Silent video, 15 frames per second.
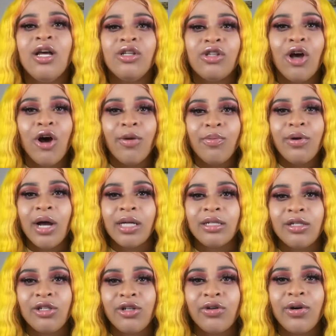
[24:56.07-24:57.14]
So I hope you guys
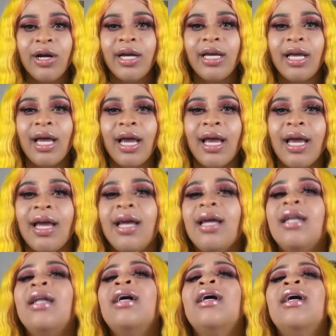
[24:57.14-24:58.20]
enjoy,
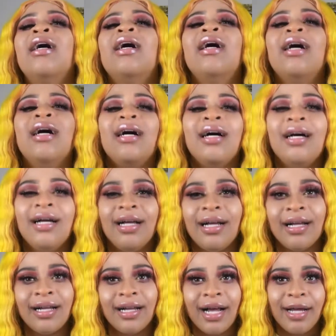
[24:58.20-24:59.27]
and
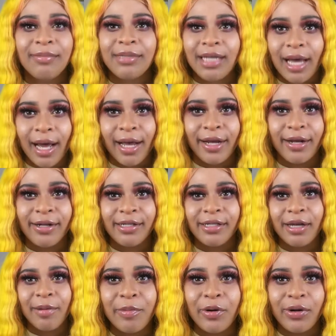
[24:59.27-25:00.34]
I'm tired,
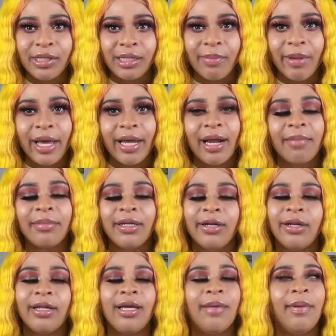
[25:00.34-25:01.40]
so going to bed. I'm
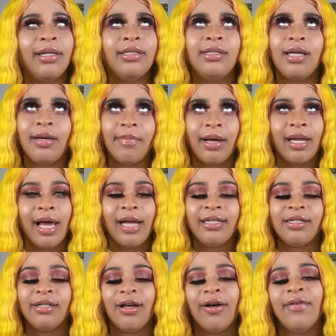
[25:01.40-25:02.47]
literally about to take my
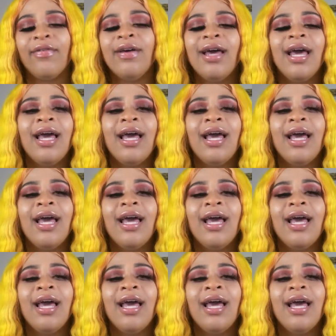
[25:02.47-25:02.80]
lashes off.